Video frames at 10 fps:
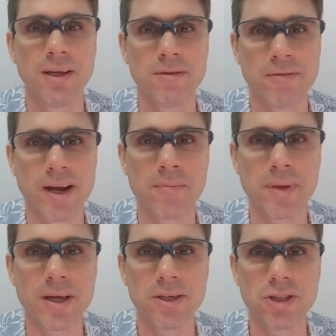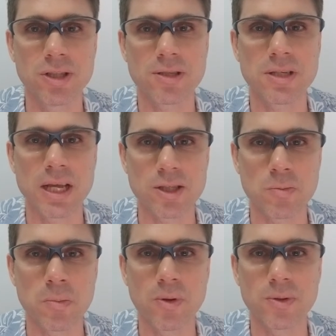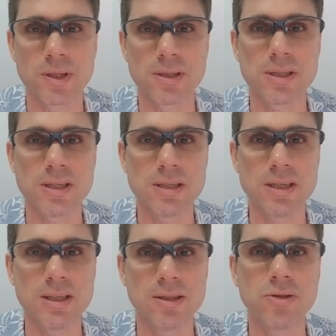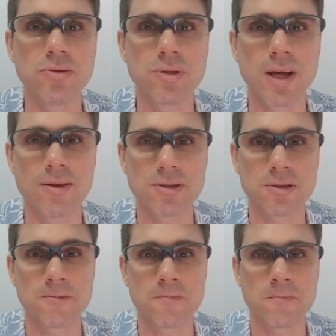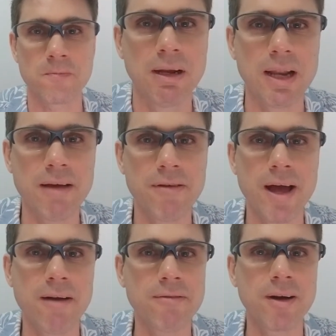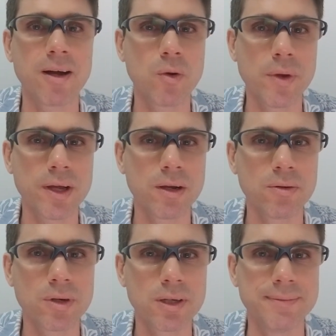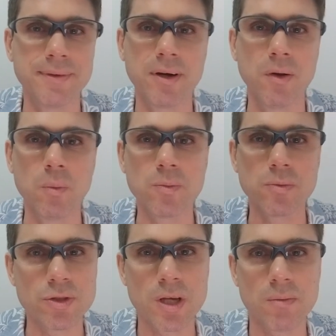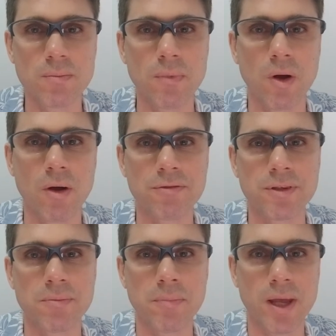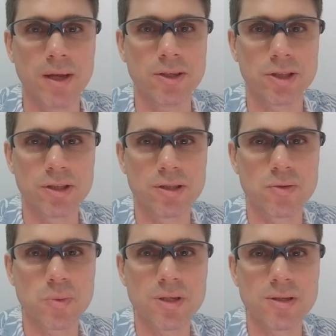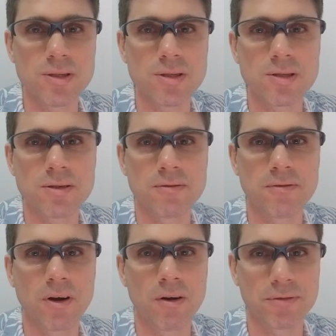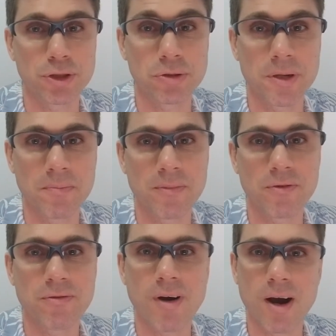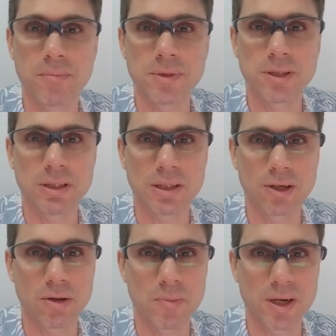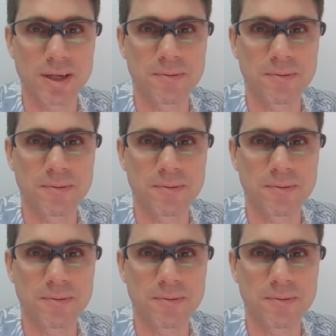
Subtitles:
vannamei just exploded since the year 2000. Let's have a quick look on some of the major species of shrimp farmed globally.